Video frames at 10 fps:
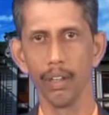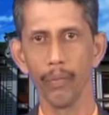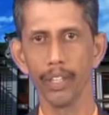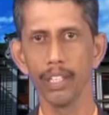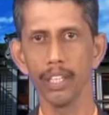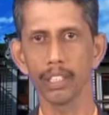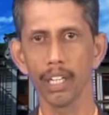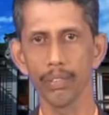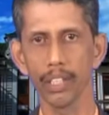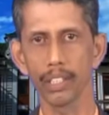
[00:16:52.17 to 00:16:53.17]
When these
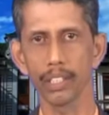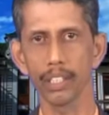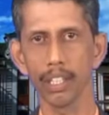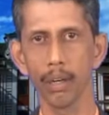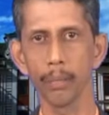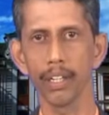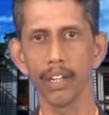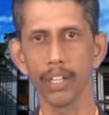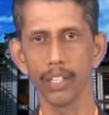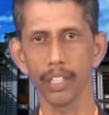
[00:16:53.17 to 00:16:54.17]
sulfates come in
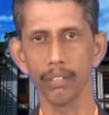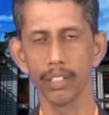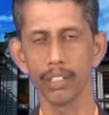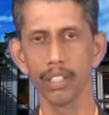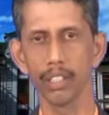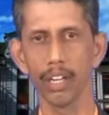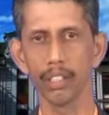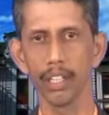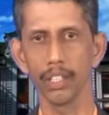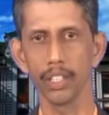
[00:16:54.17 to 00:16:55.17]
contact with
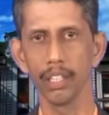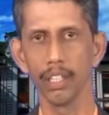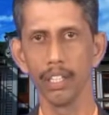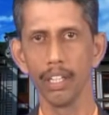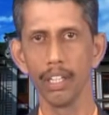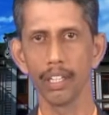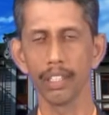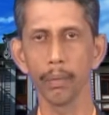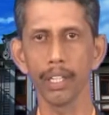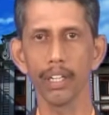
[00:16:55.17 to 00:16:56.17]
concrete, a
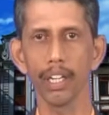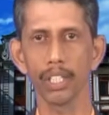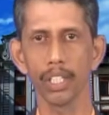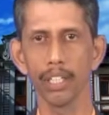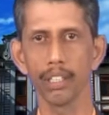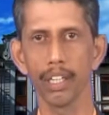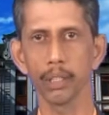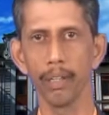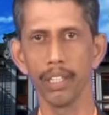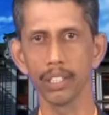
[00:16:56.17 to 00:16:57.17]
chemical reaction takes
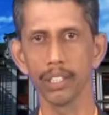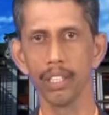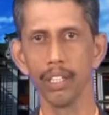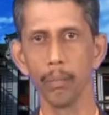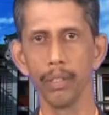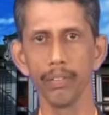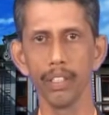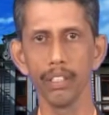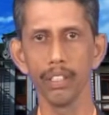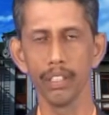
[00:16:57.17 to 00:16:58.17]
place
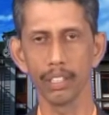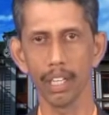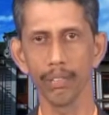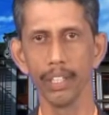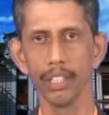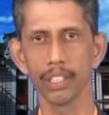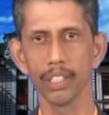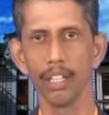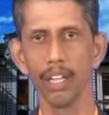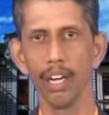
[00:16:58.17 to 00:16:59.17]
between the sulfates
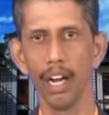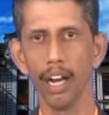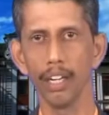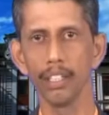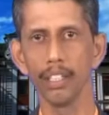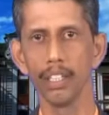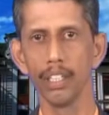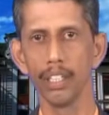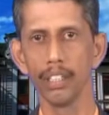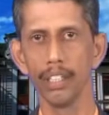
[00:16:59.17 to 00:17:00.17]
and
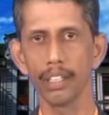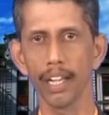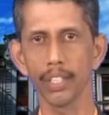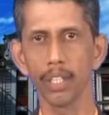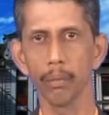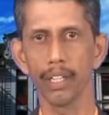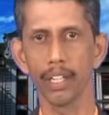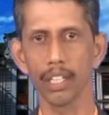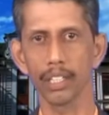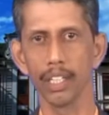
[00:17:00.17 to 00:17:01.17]
the calcium
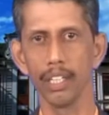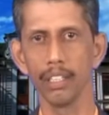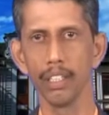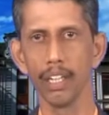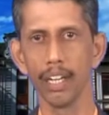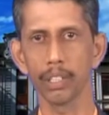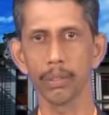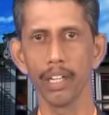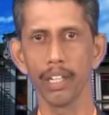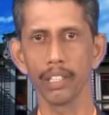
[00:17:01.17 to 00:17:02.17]
hydroxide as
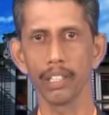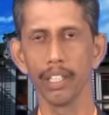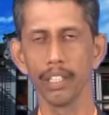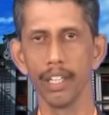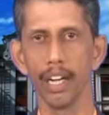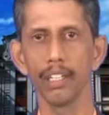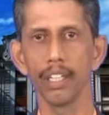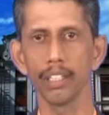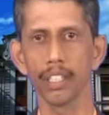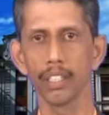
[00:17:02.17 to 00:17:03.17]
well as the
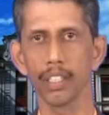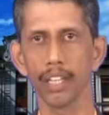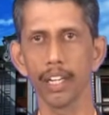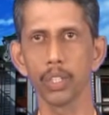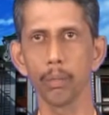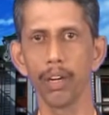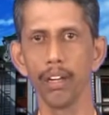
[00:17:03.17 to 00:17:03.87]
hydrated calcium